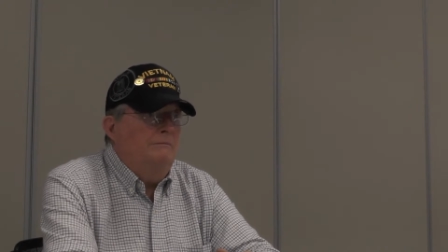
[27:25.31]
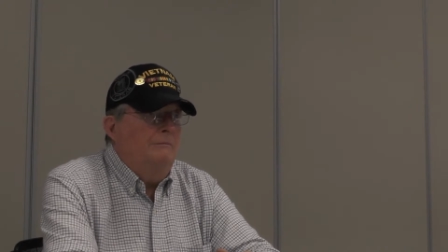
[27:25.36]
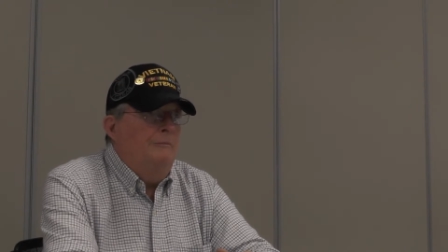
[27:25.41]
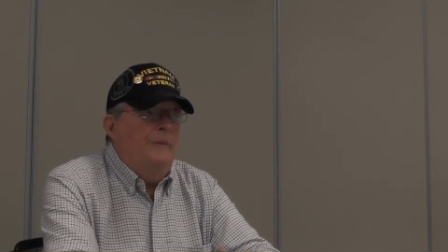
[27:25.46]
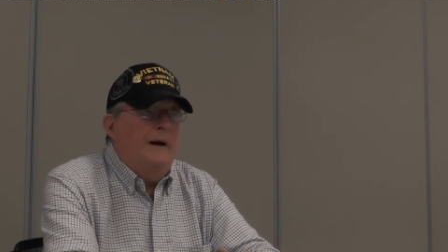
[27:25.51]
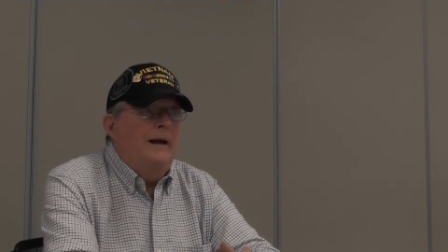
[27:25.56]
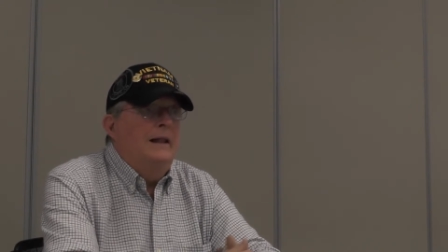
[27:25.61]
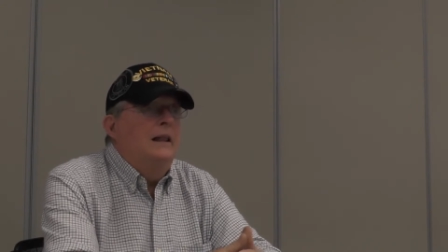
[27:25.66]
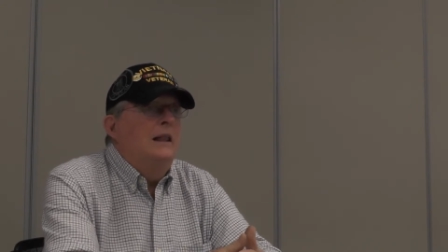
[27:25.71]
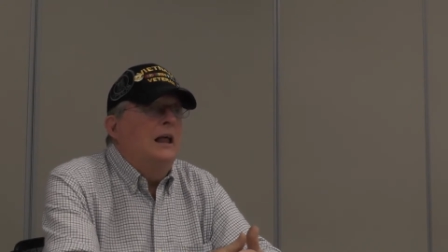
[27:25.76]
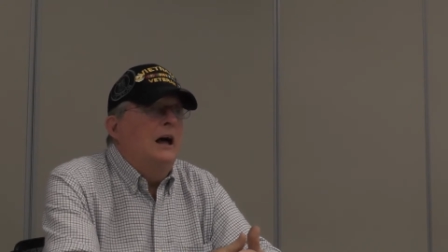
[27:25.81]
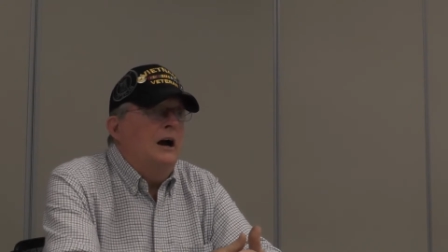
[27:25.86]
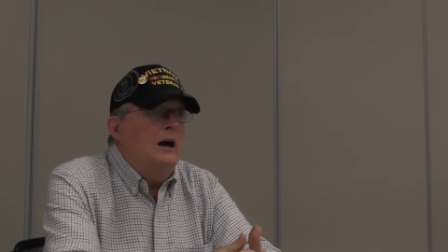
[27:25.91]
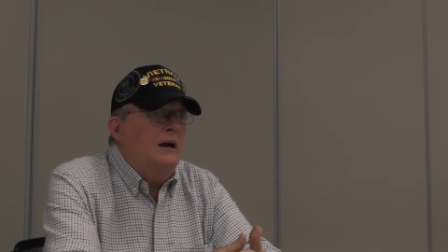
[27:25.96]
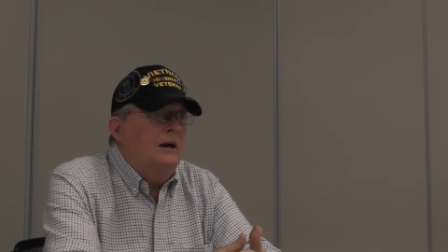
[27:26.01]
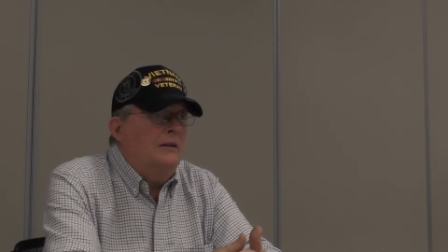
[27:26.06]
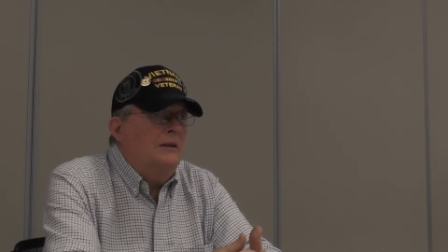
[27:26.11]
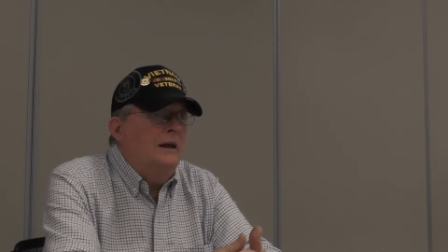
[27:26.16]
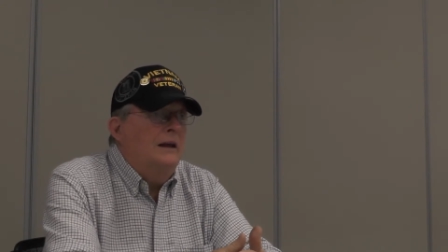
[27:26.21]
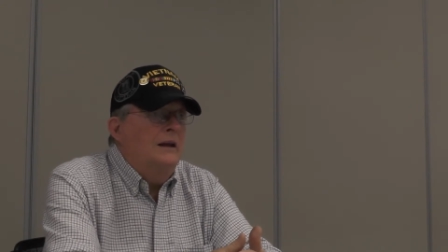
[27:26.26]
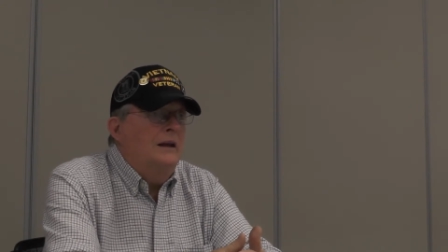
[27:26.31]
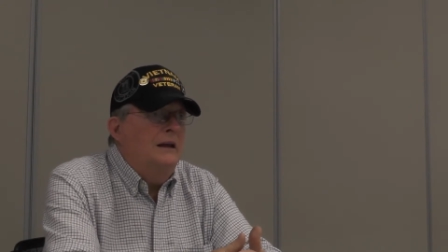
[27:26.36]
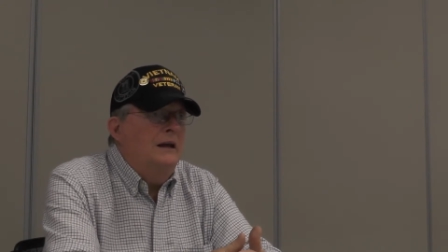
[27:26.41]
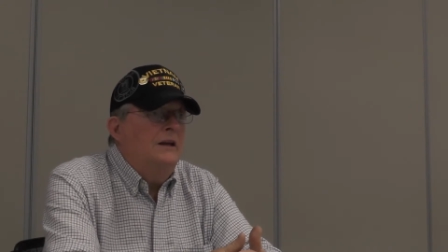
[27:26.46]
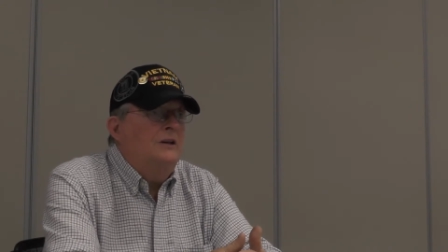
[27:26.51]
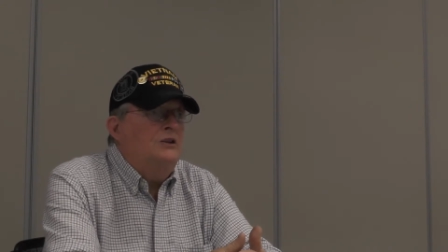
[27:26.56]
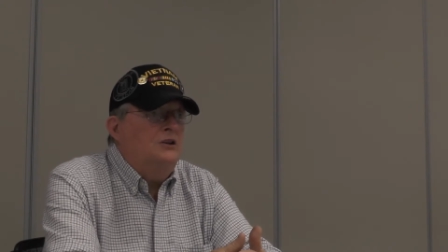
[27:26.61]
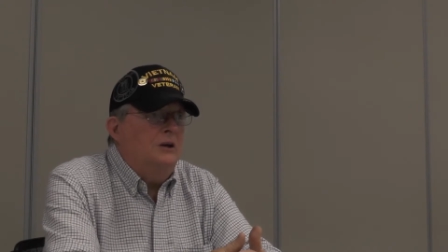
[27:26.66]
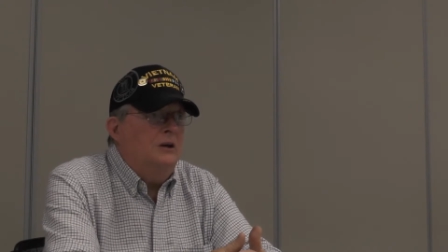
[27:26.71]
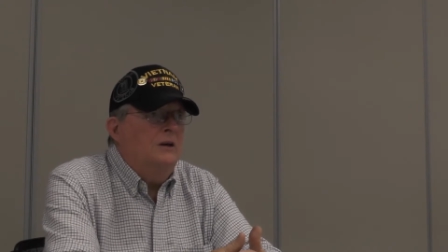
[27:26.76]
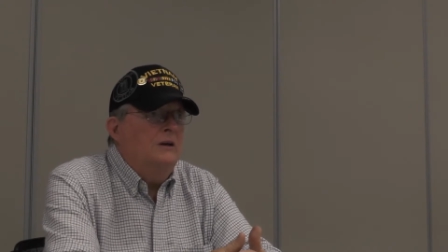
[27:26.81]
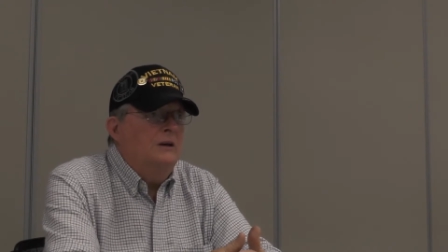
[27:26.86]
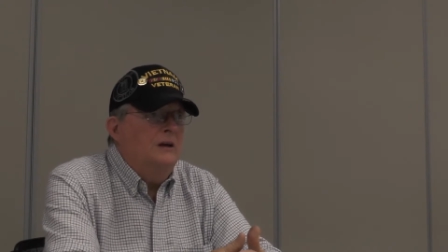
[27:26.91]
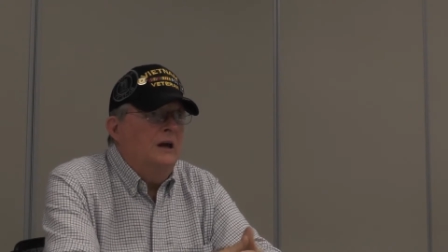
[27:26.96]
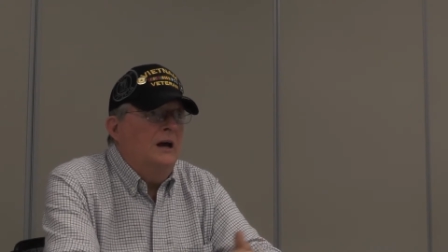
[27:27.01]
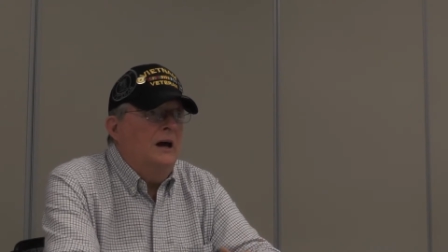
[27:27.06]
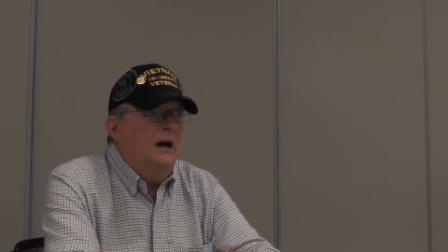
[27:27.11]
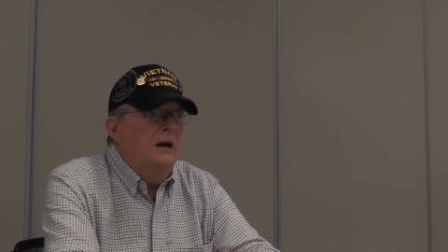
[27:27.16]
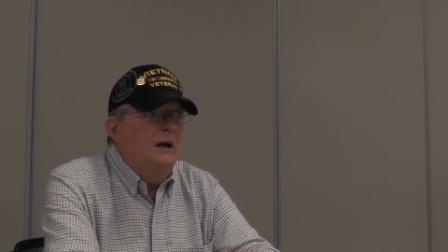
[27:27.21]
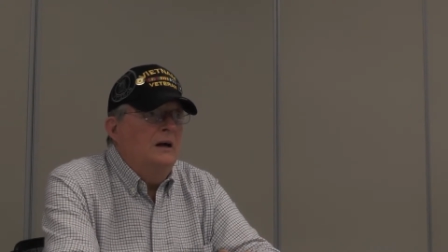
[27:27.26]
by luck they'd hit you.
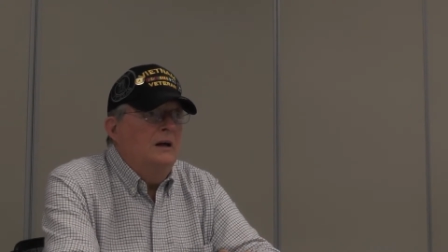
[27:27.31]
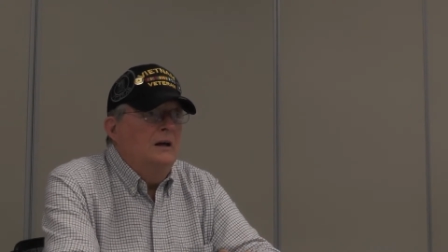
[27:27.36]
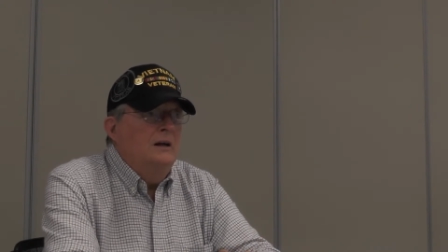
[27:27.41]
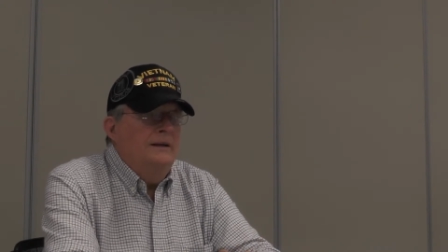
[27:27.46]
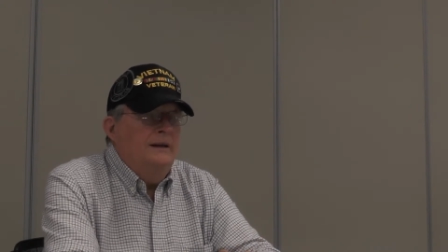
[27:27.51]
Yeah.